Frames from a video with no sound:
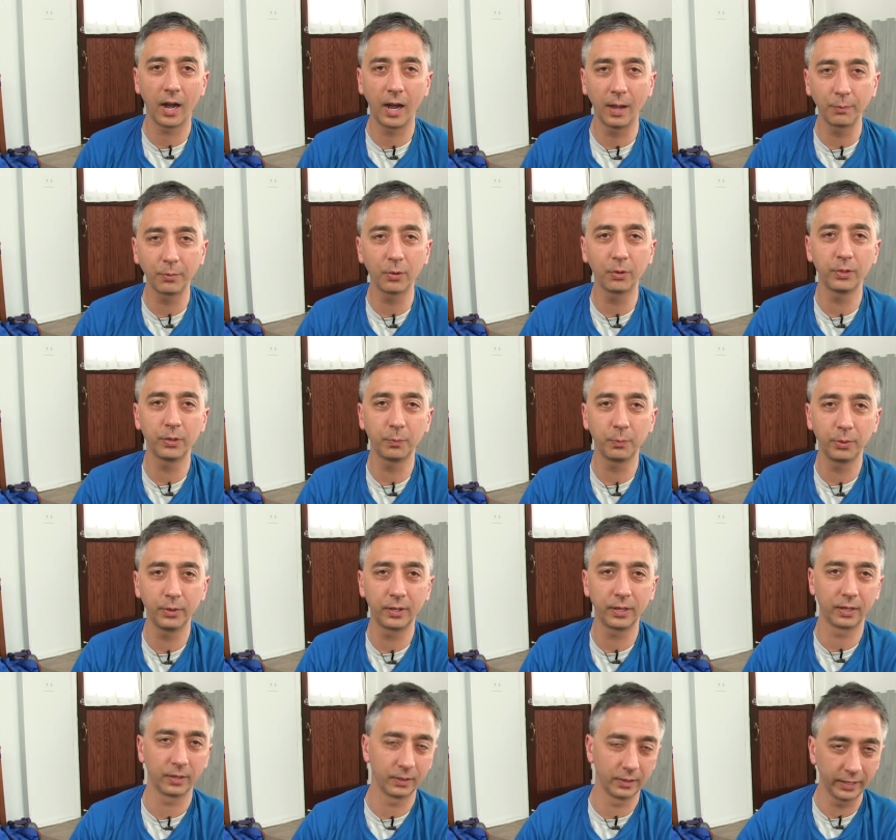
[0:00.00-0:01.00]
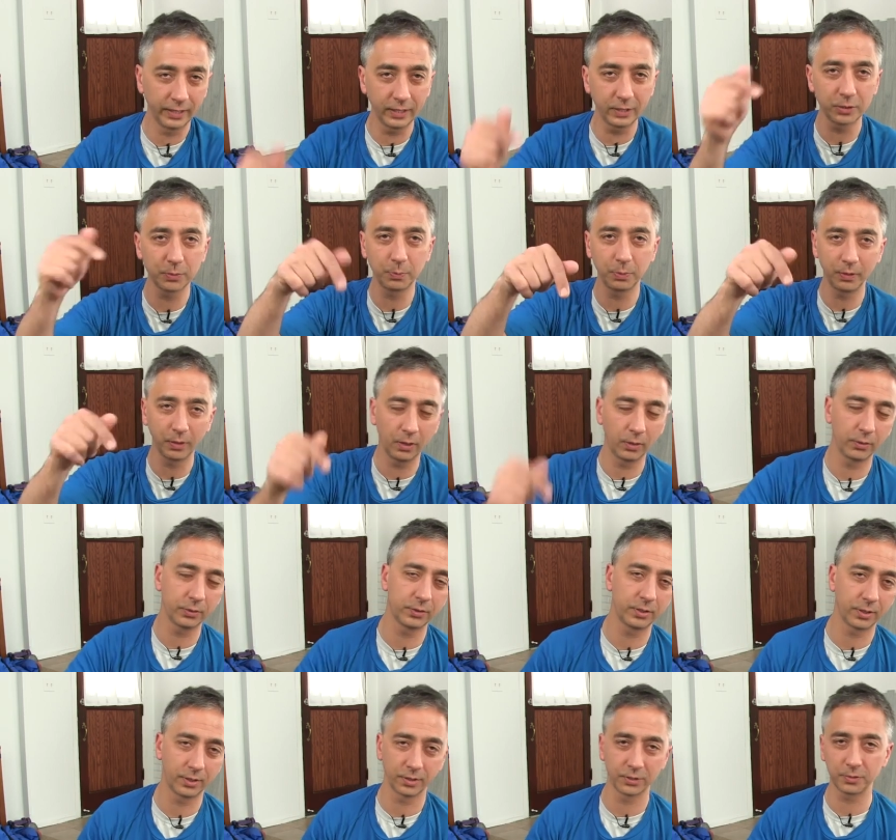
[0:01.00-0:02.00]
I'm going to put links below
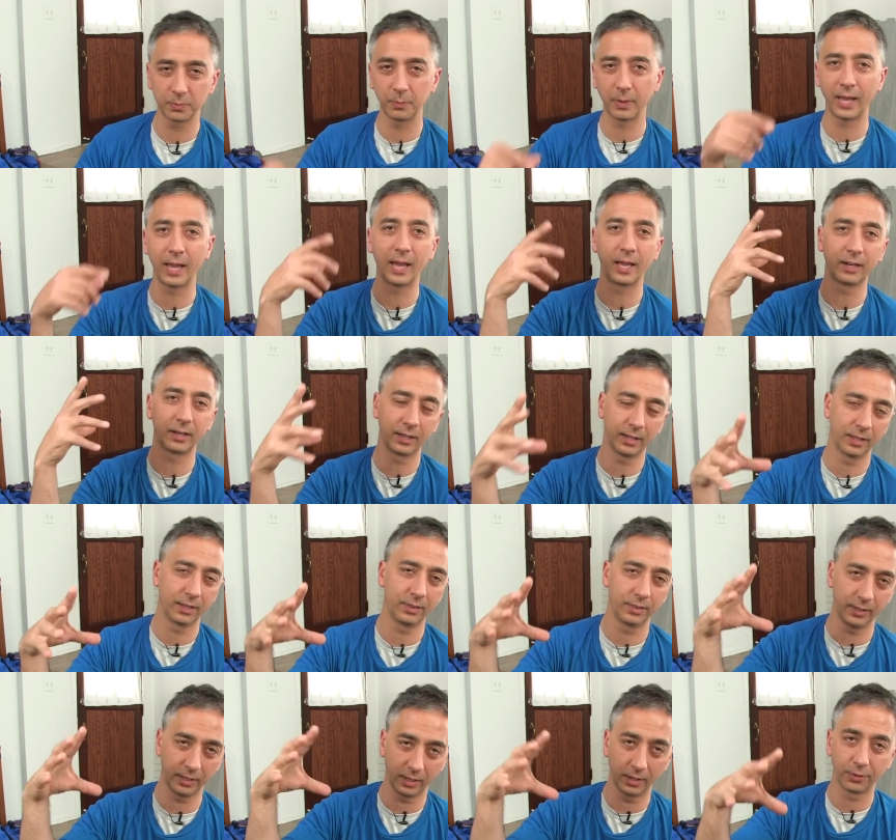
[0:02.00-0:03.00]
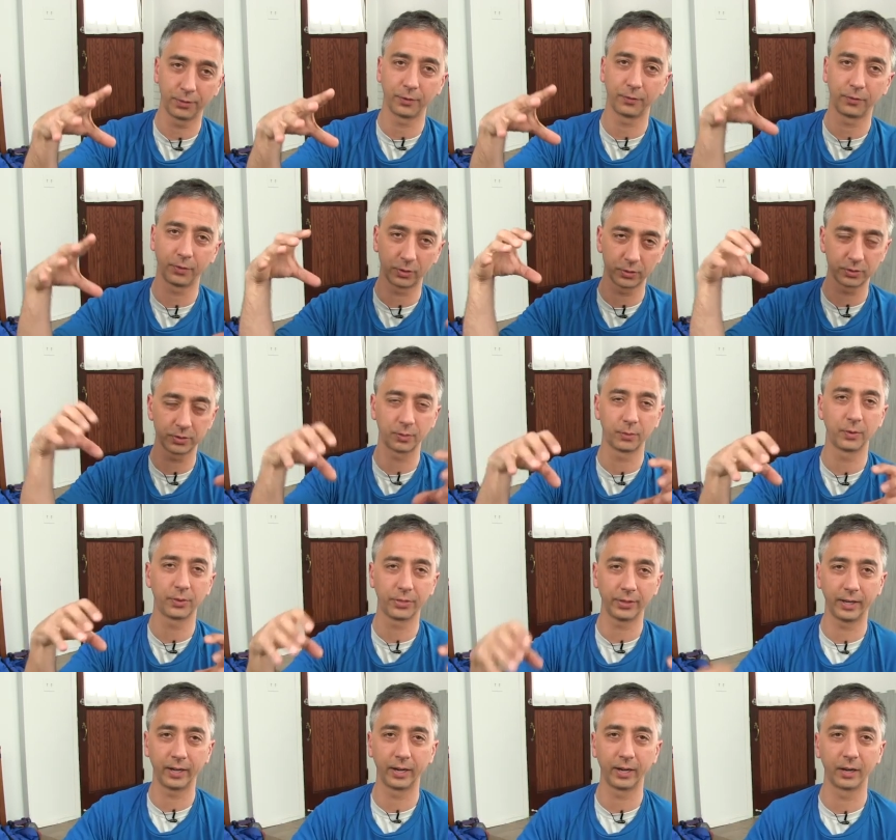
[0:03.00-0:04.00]
to this mat and the other version
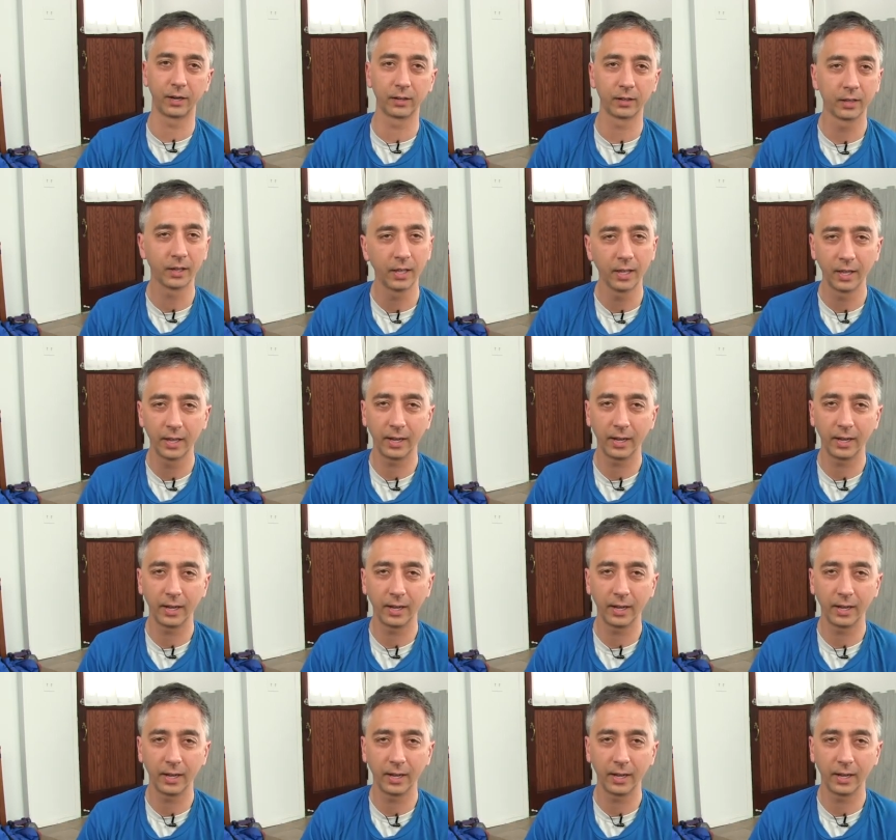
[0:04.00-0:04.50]
with air.